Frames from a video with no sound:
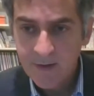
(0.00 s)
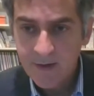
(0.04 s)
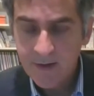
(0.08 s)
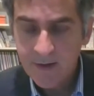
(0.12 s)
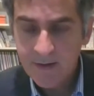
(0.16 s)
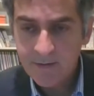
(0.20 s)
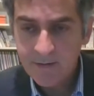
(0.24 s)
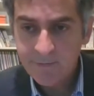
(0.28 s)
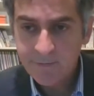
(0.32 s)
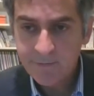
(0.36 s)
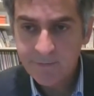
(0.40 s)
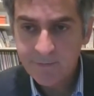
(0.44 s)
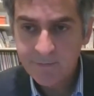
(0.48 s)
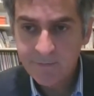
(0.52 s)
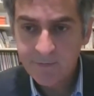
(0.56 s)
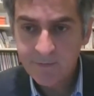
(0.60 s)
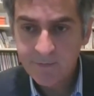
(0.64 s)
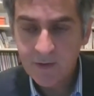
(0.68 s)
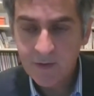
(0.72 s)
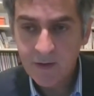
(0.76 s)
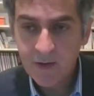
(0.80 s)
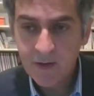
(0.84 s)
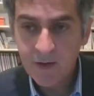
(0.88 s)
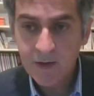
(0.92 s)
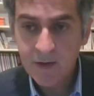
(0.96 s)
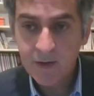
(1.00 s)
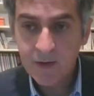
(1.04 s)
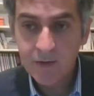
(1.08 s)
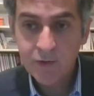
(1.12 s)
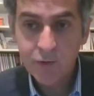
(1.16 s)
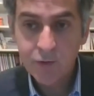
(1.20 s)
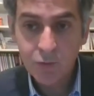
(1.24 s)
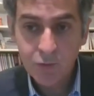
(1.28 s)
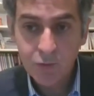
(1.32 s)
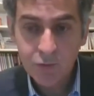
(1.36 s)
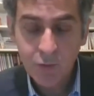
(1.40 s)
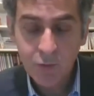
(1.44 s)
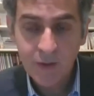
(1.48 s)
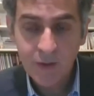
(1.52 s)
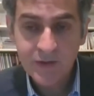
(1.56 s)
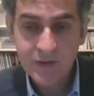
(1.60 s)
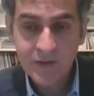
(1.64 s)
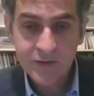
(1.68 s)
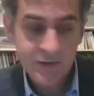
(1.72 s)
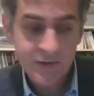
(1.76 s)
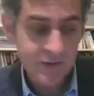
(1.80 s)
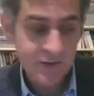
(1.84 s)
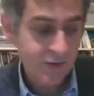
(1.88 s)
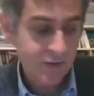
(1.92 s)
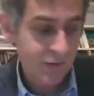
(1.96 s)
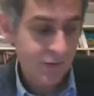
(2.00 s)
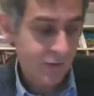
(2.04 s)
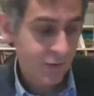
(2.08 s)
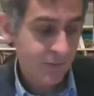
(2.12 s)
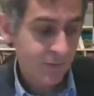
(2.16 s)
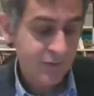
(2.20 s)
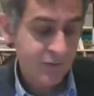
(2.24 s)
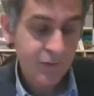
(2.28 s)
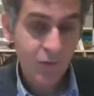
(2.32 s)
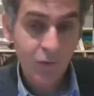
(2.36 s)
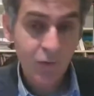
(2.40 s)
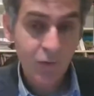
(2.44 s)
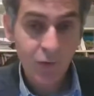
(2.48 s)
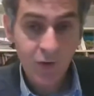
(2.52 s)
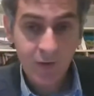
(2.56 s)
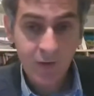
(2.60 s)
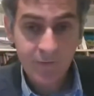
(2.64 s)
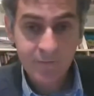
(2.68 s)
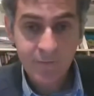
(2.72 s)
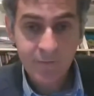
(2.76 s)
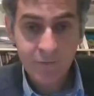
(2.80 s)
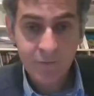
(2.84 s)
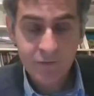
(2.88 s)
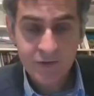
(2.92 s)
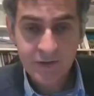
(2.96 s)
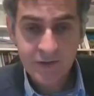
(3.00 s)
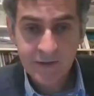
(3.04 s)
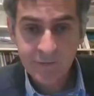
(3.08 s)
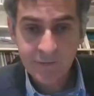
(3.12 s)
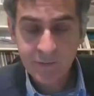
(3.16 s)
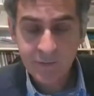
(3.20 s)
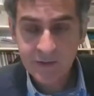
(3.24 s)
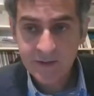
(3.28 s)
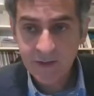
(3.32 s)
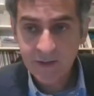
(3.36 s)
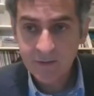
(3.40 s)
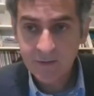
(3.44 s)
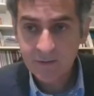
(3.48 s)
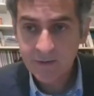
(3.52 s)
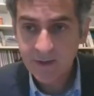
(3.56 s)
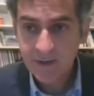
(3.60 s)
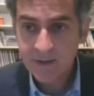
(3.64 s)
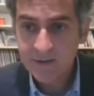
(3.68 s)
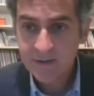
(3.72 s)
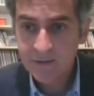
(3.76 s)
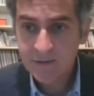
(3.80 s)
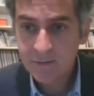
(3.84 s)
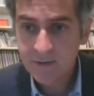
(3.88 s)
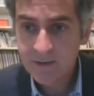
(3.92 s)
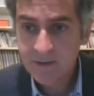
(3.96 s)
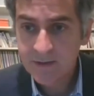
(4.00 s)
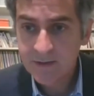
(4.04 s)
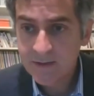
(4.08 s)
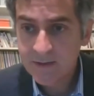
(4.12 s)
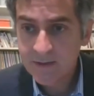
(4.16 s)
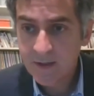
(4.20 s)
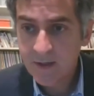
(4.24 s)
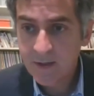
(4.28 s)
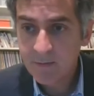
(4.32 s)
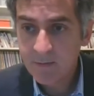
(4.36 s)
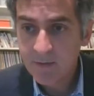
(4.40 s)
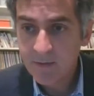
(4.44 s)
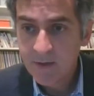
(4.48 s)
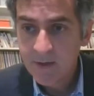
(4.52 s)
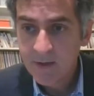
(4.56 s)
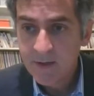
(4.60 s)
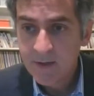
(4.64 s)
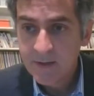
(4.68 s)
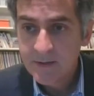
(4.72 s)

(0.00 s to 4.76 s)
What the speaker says: if your question is grouped, or unfortunately if we don't get to it in time.